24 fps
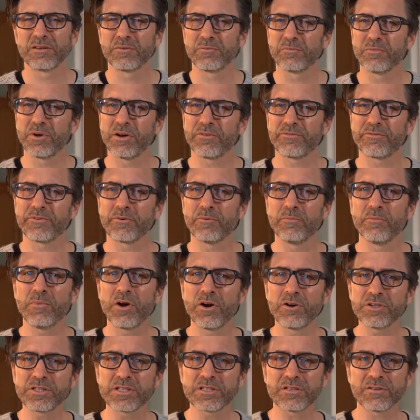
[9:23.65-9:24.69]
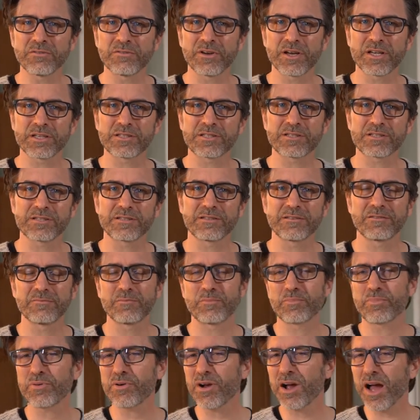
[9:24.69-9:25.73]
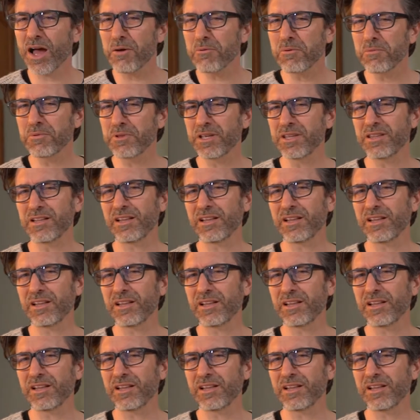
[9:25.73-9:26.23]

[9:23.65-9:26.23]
But for most of us, probably